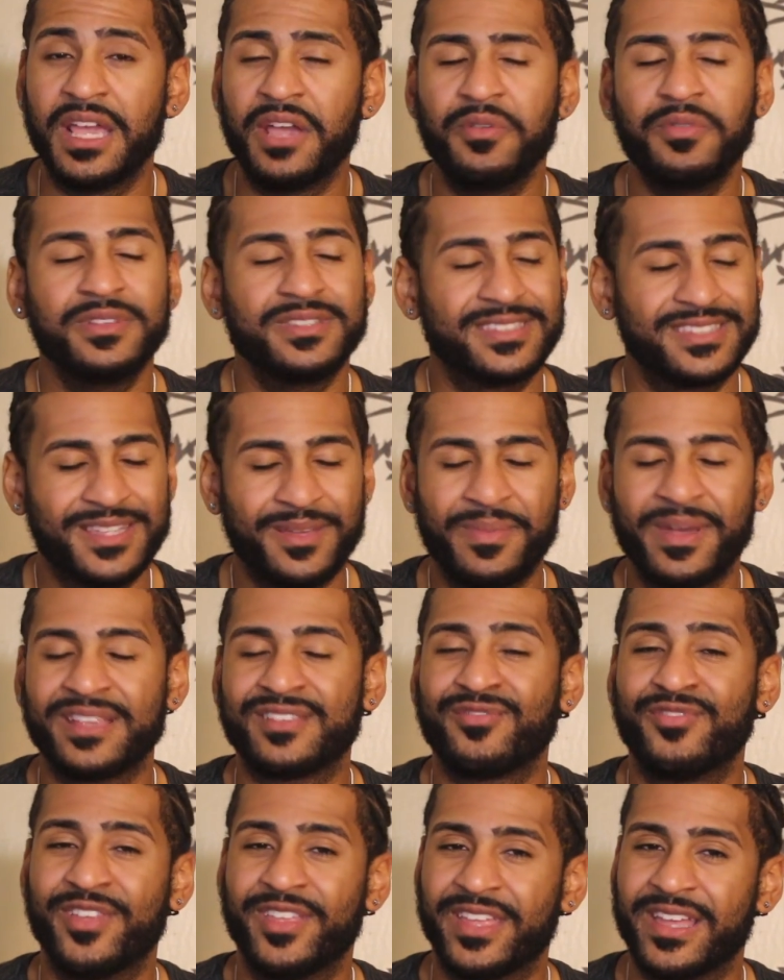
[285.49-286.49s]
it was the
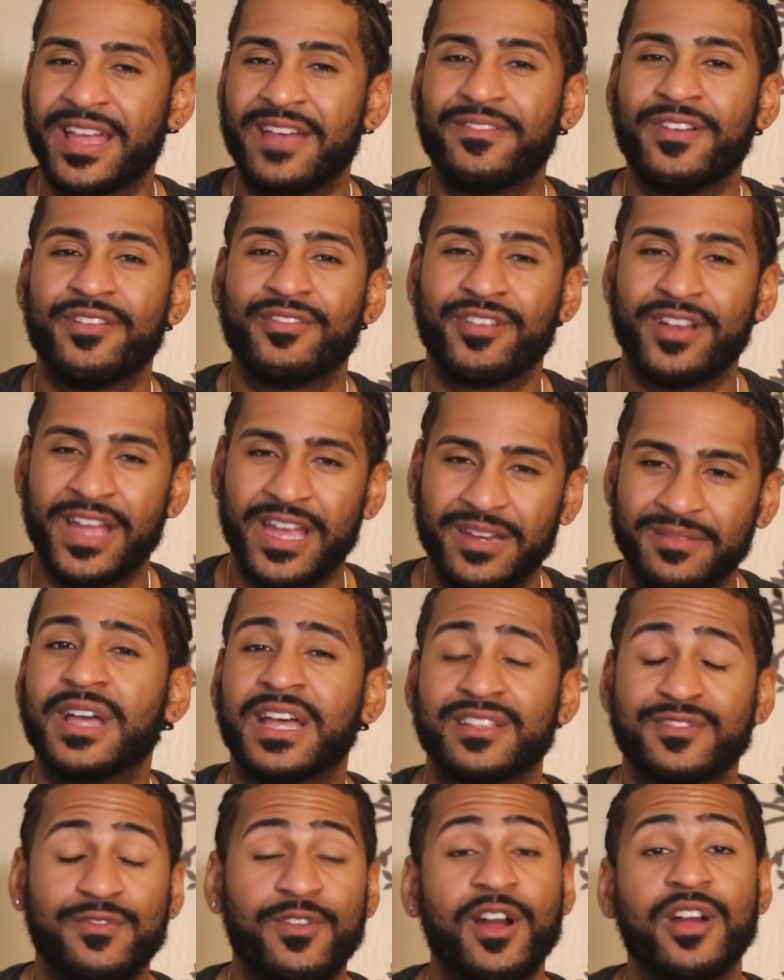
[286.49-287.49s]
best feeling I've ever had
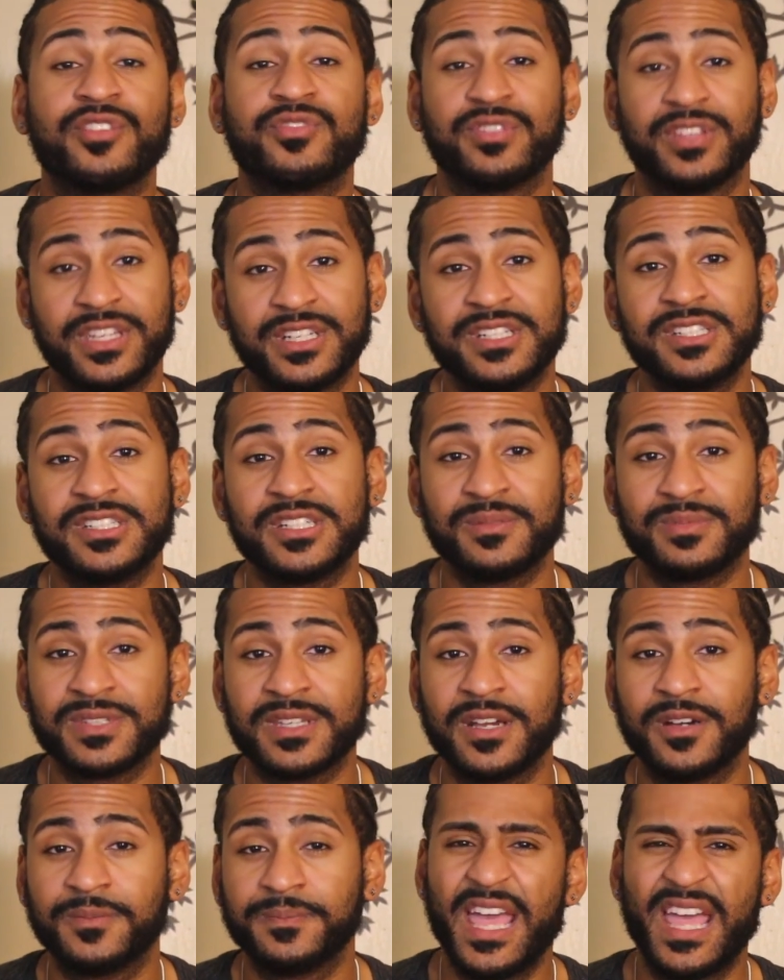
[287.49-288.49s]
as far as relationships go.